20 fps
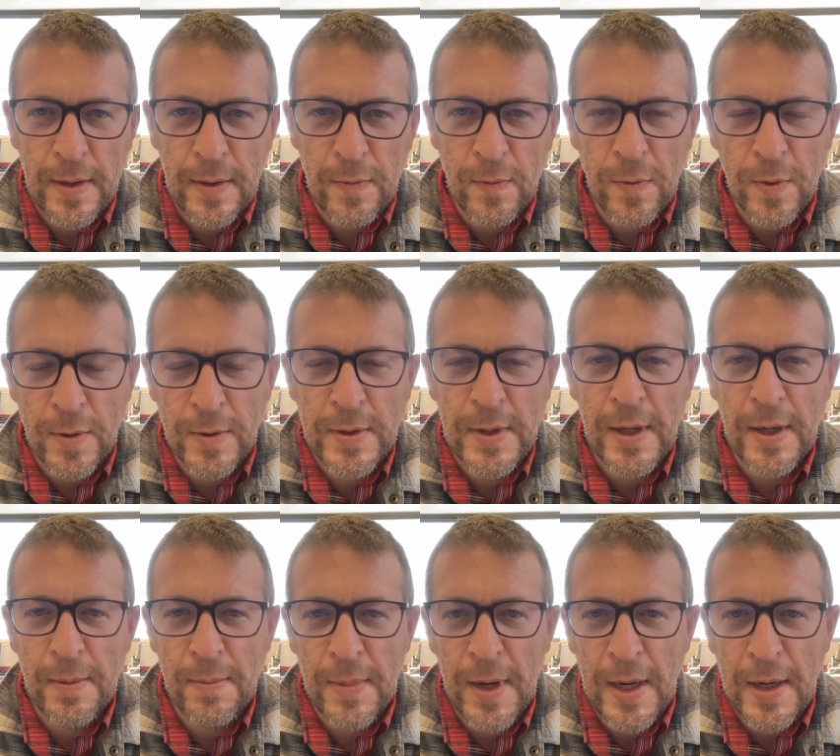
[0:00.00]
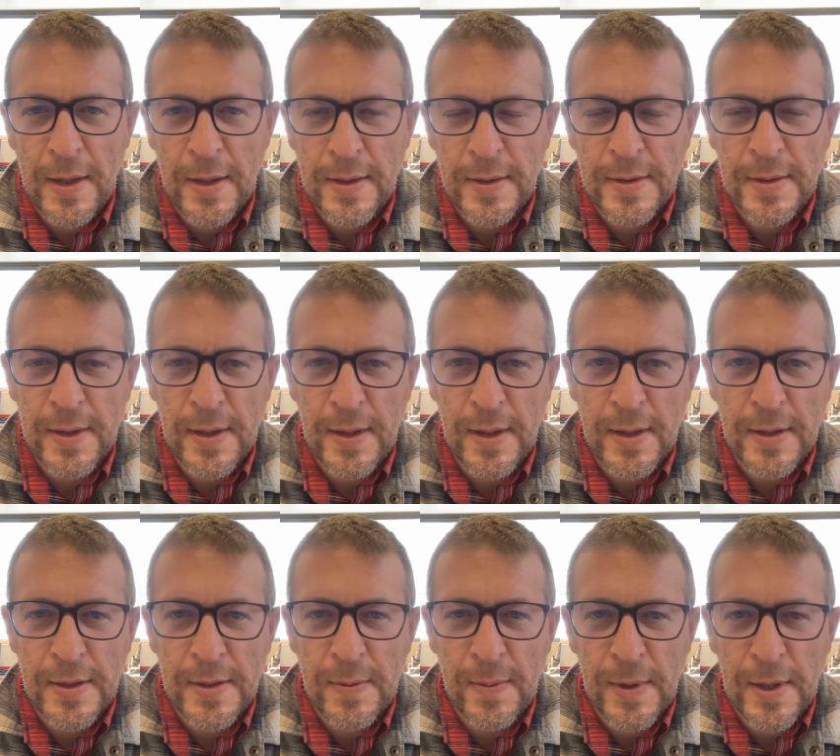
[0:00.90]
routine maintenance that
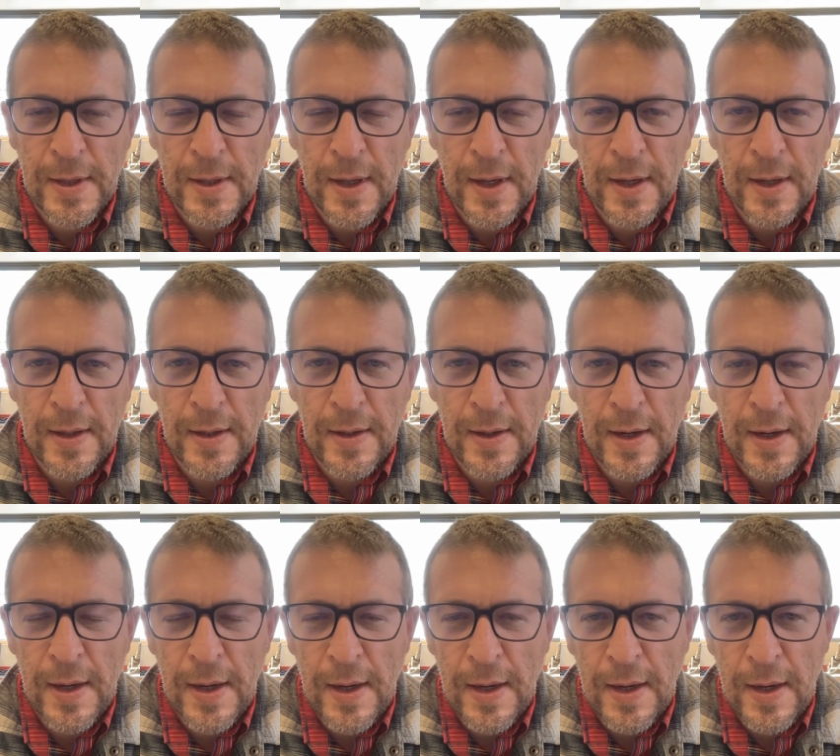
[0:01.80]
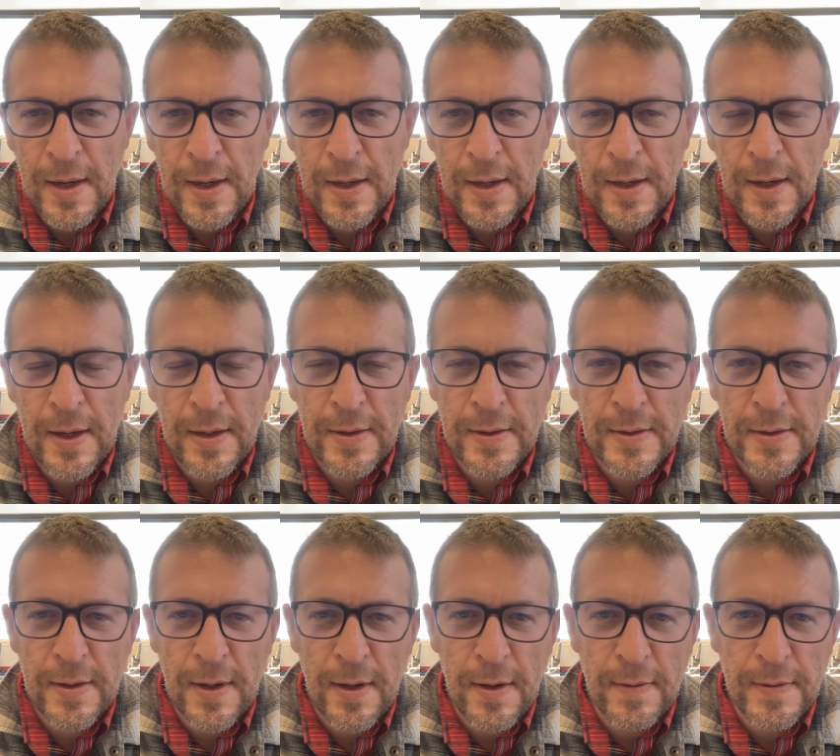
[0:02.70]
needs to be done, and how to
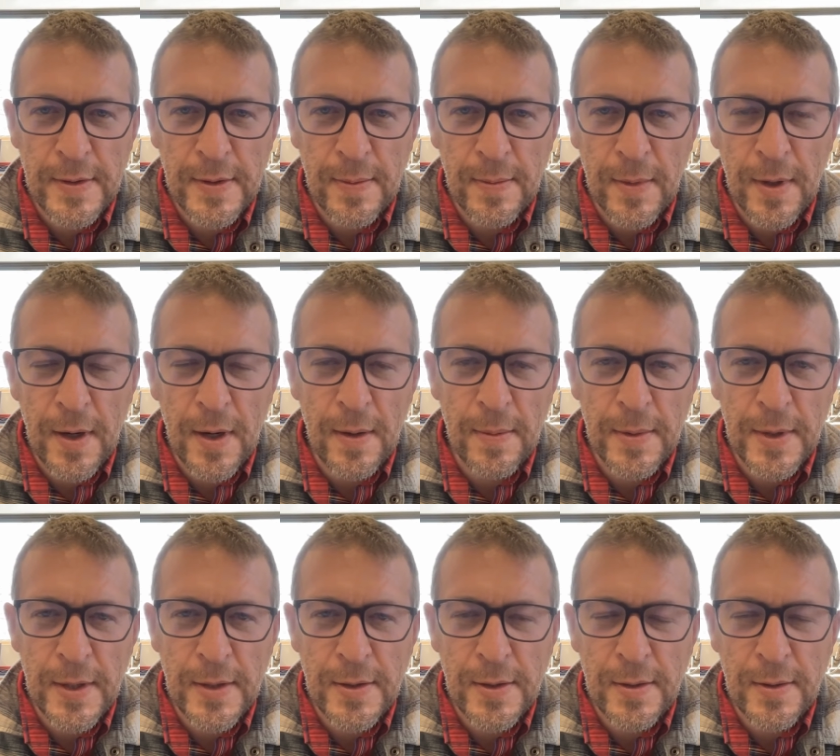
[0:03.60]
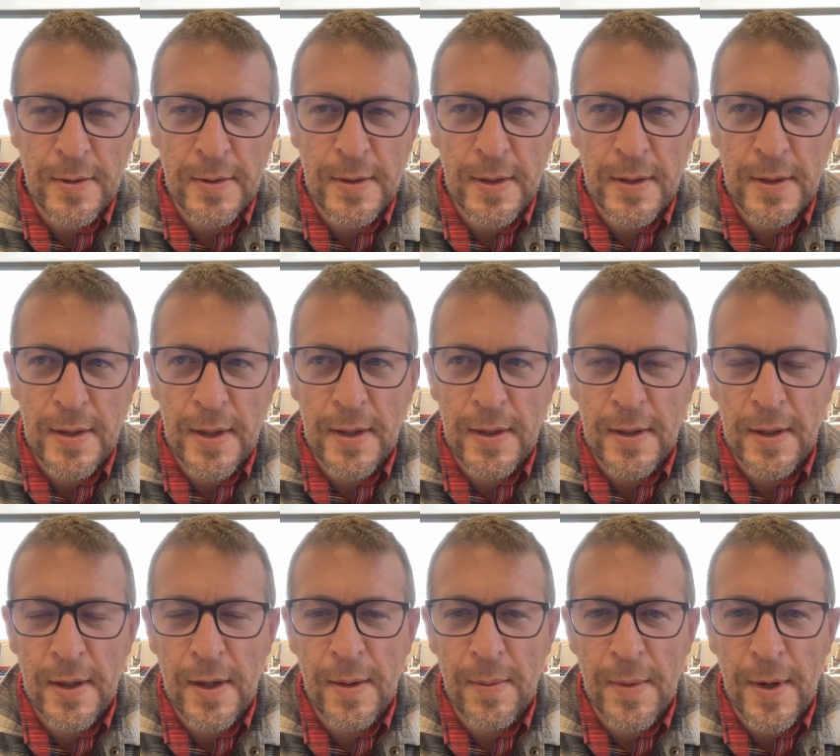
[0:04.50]
solve some common issues that tend to
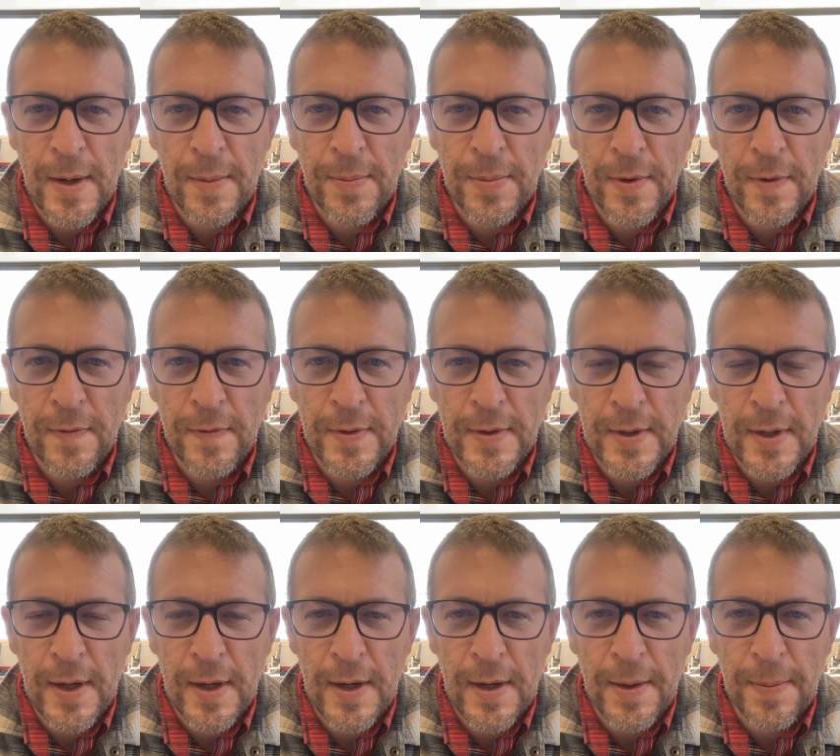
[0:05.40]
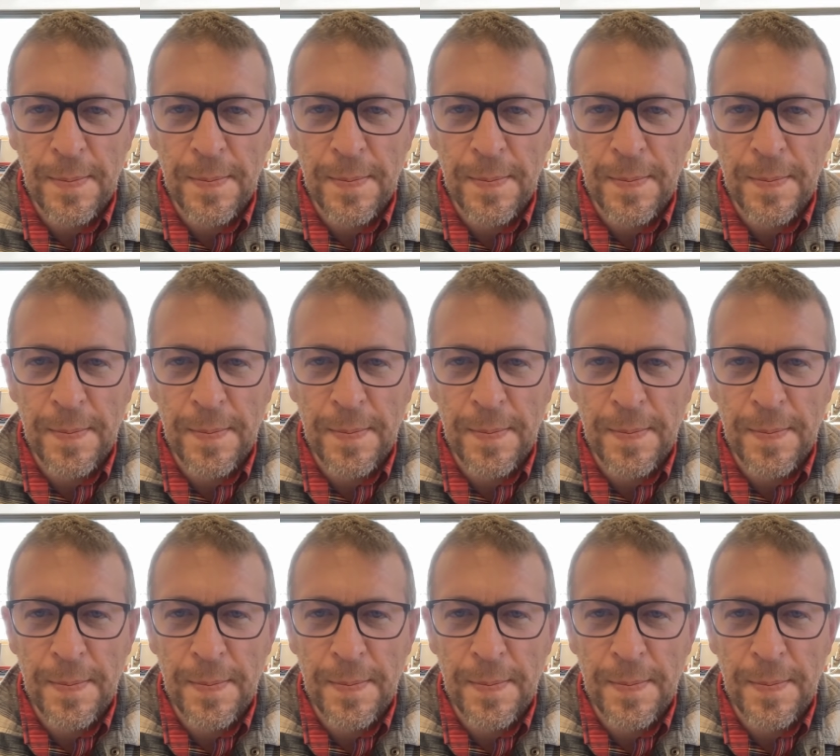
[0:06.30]
come up over time.